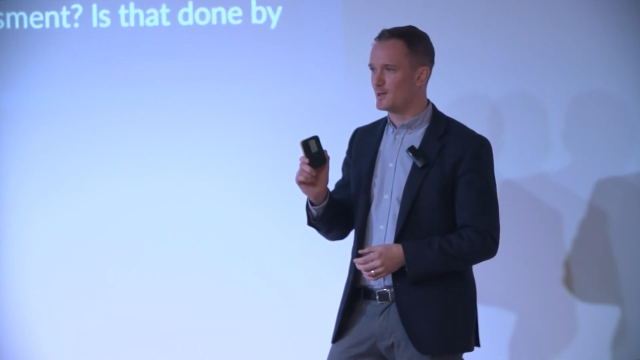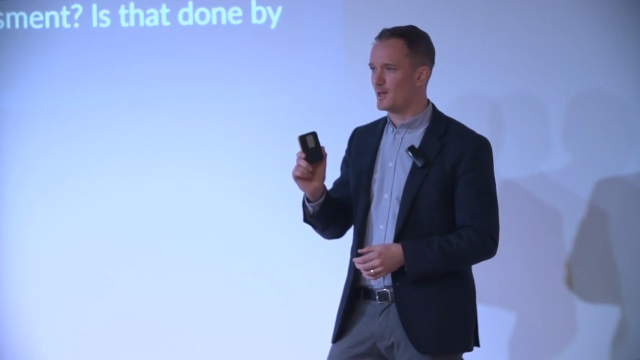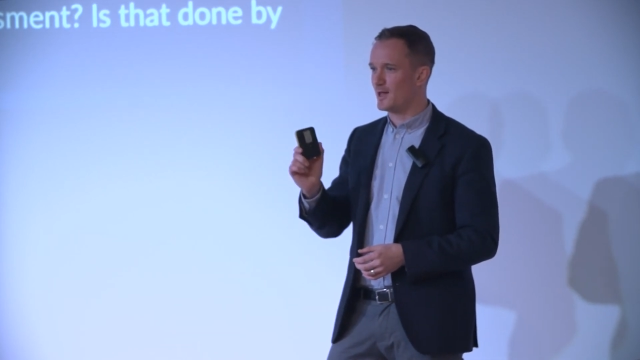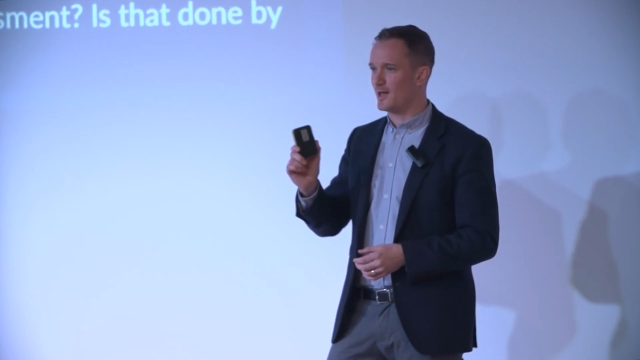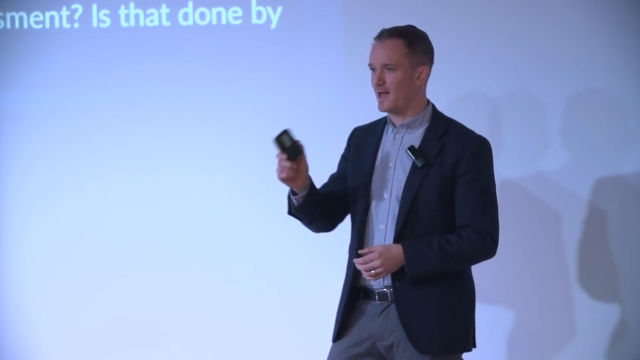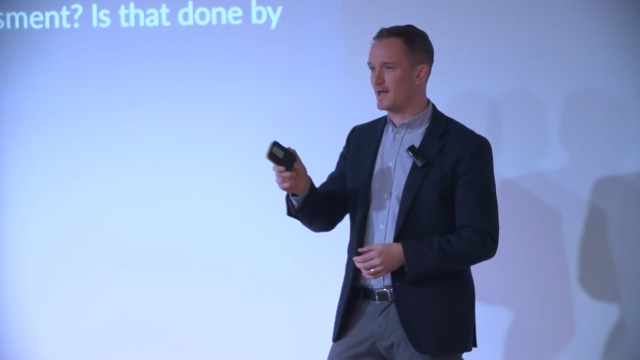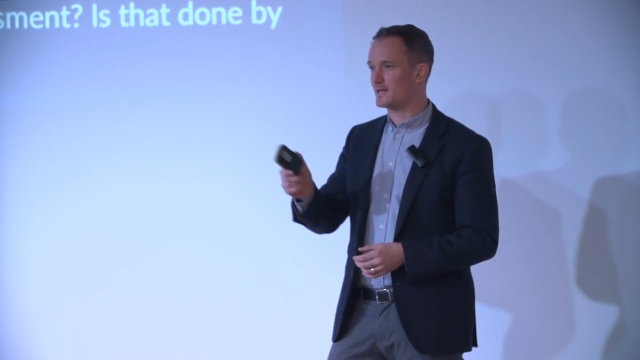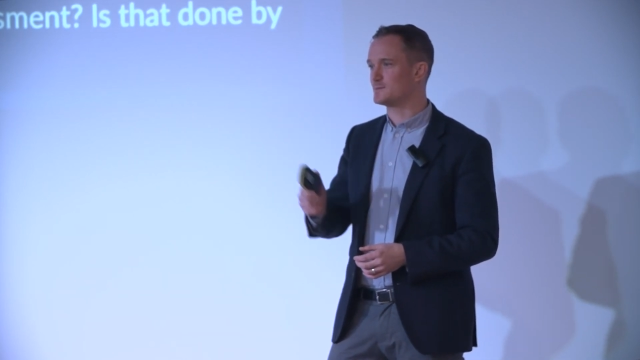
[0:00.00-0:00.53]

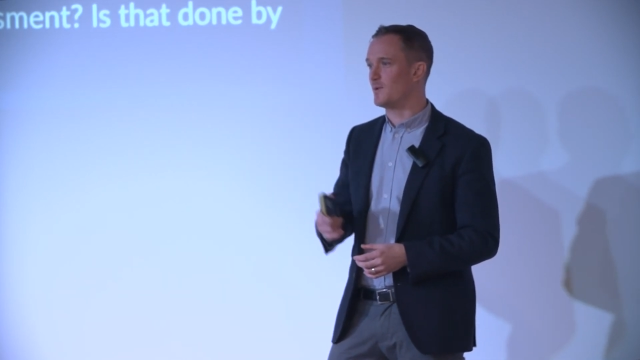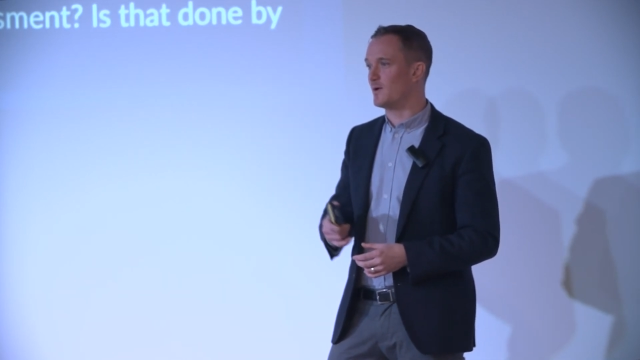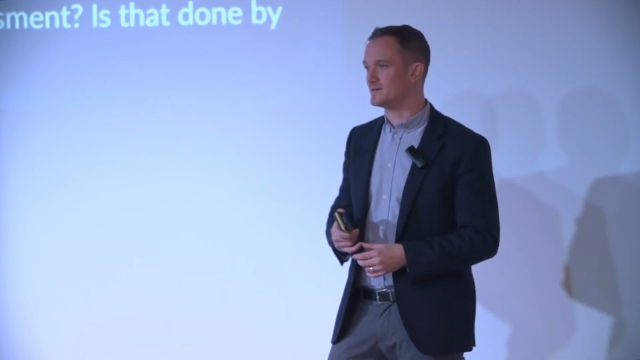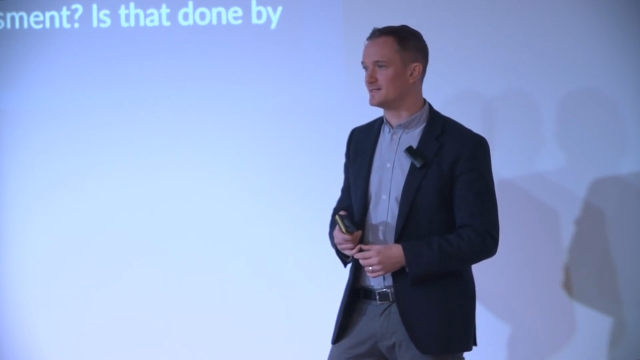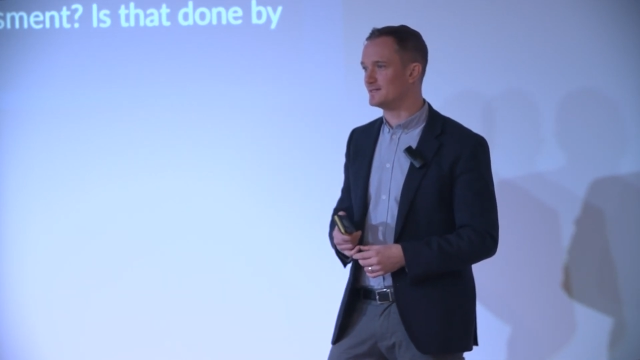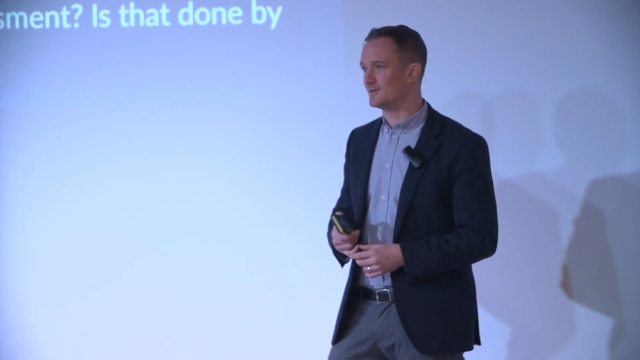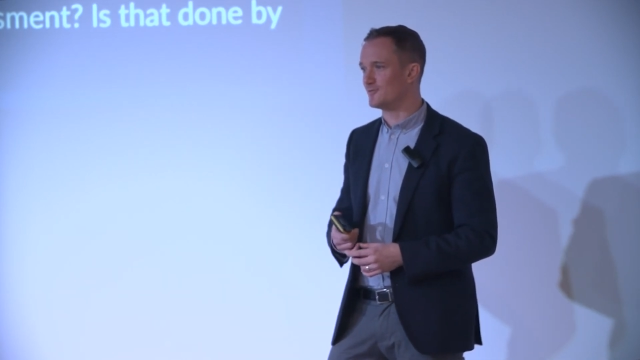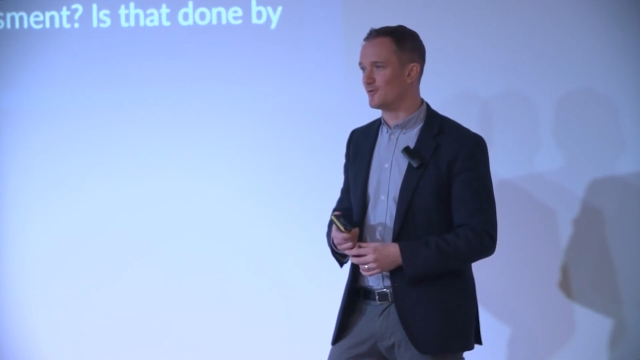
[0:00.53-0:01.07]
experts
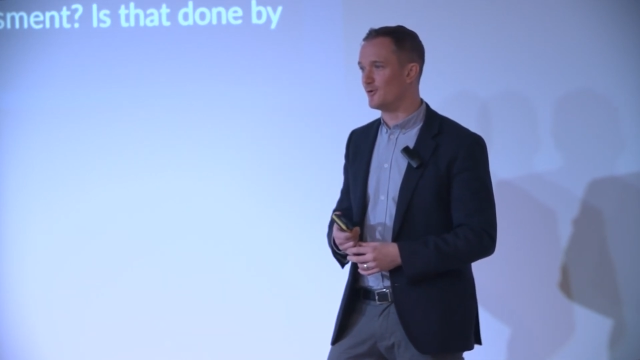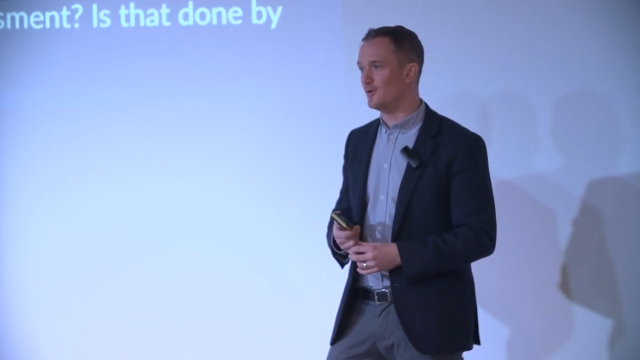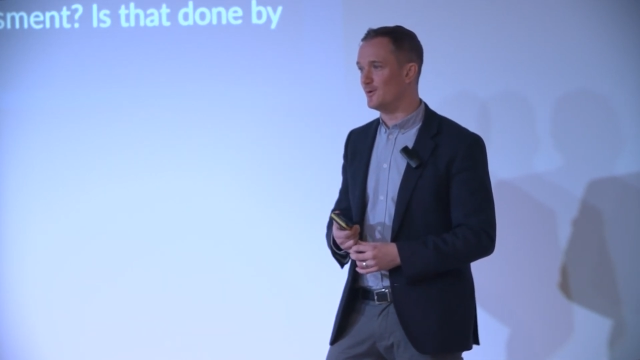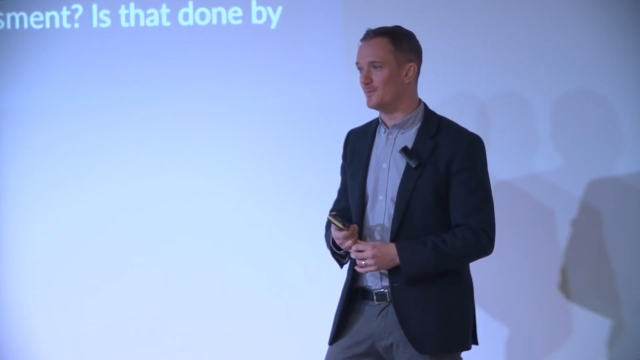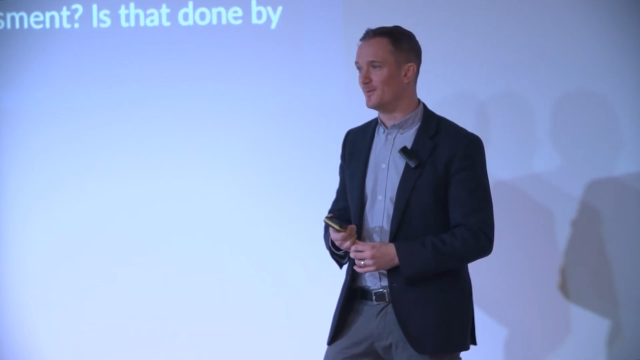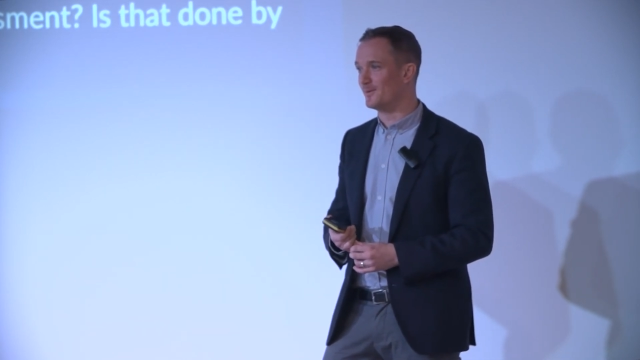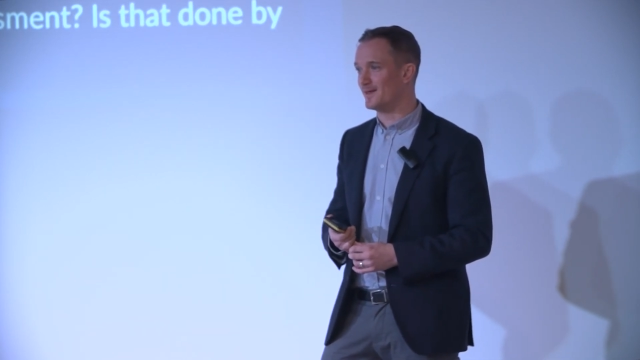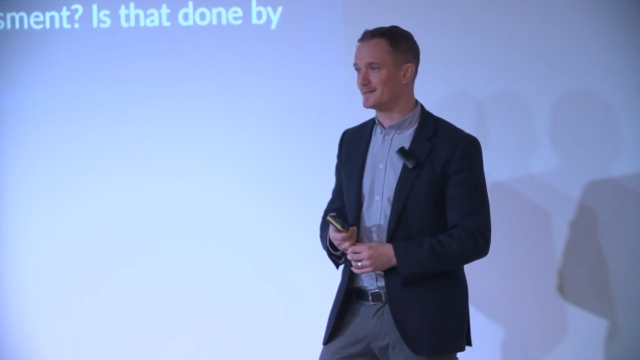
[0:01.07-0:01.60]
in the
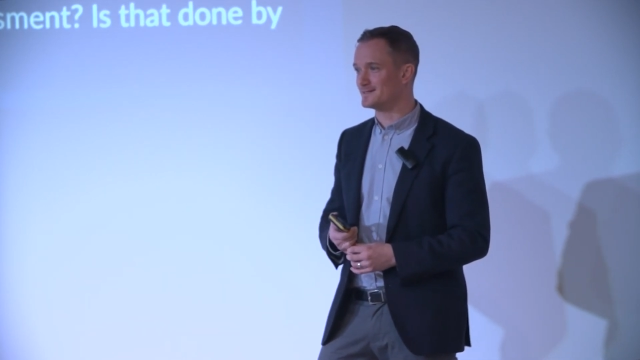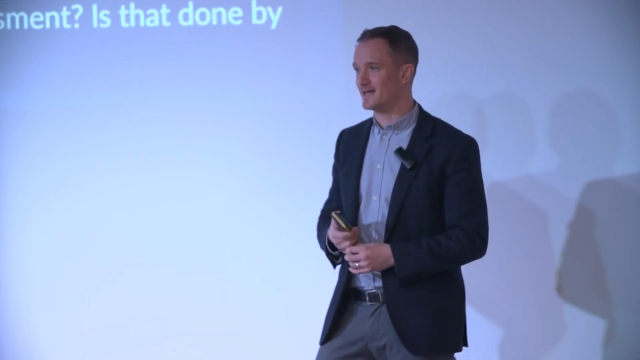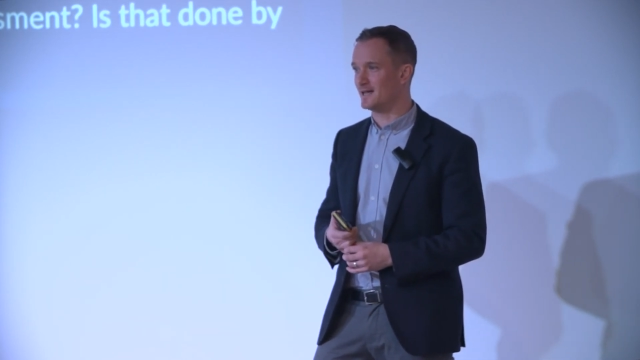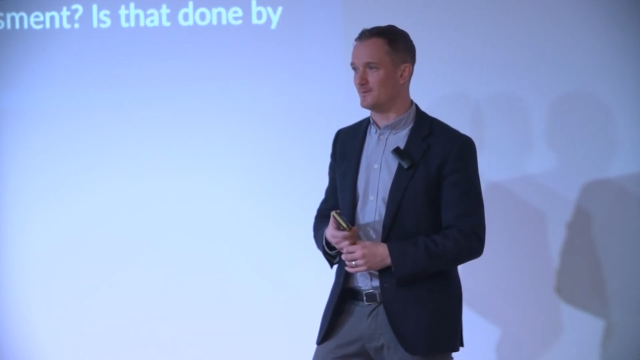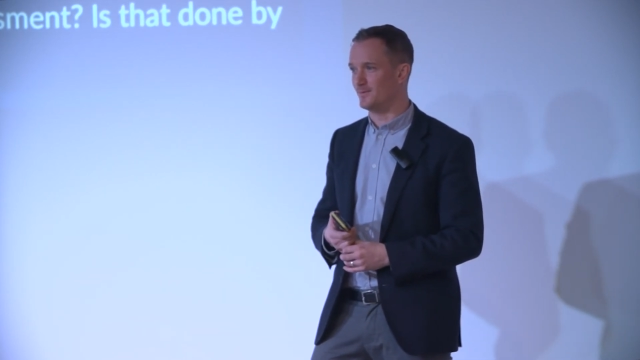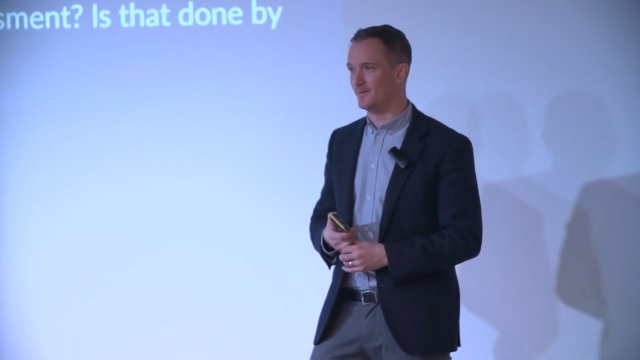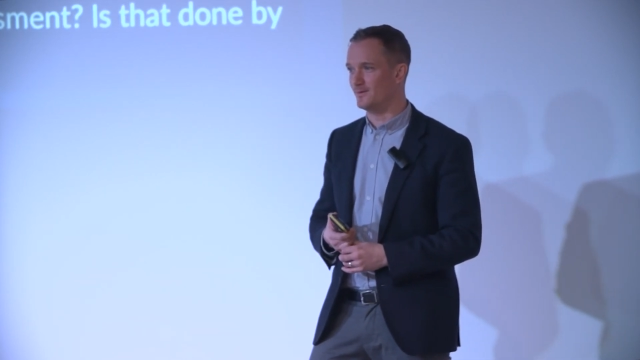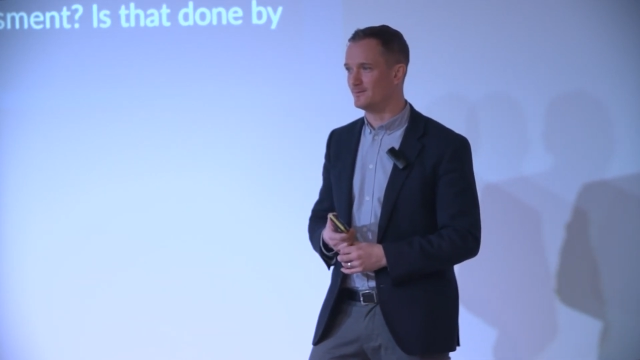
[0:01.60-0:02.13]
room on that
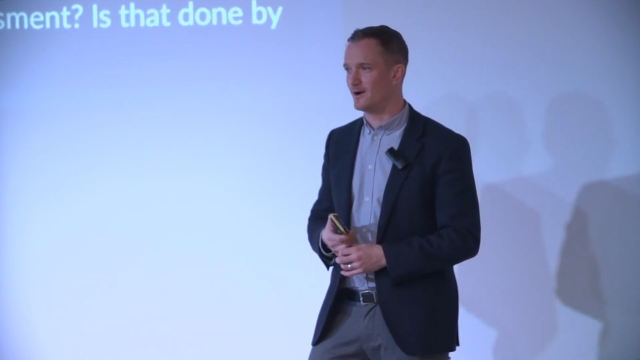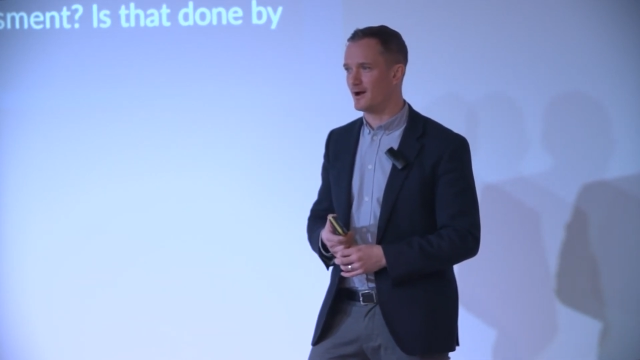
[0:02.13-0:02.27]
table.